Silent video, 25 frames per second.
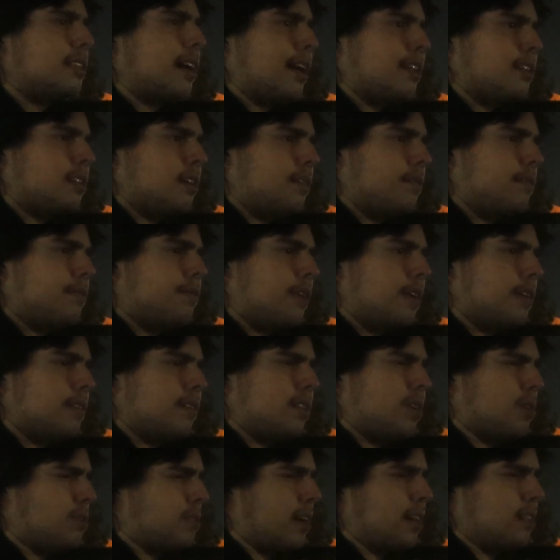
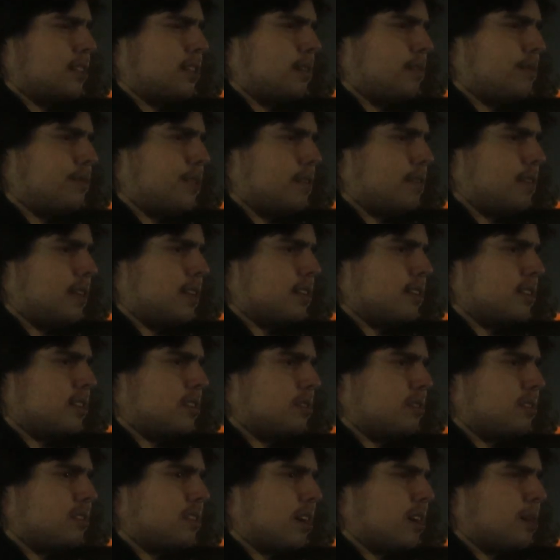1950, no,
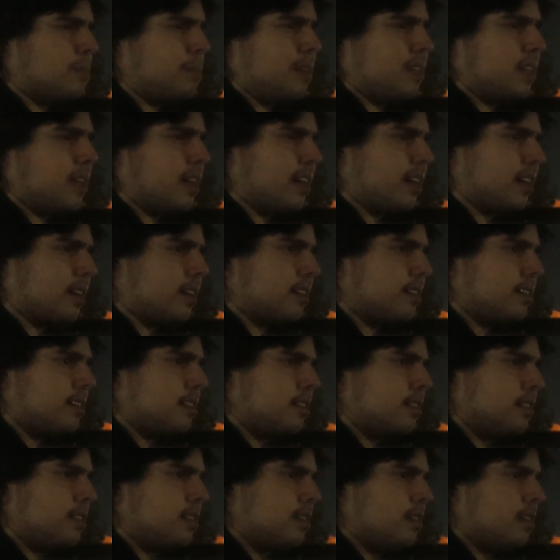1950s, that'd be like,
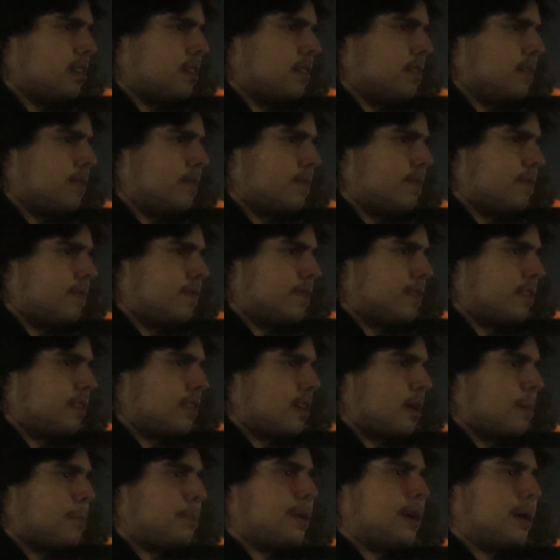oh, that's like 70.
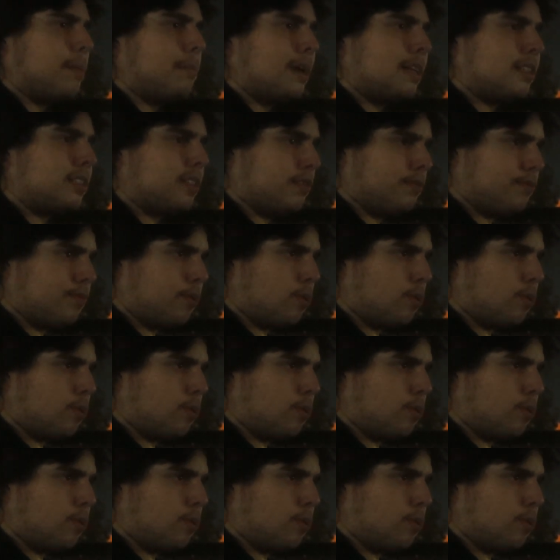But it mentioned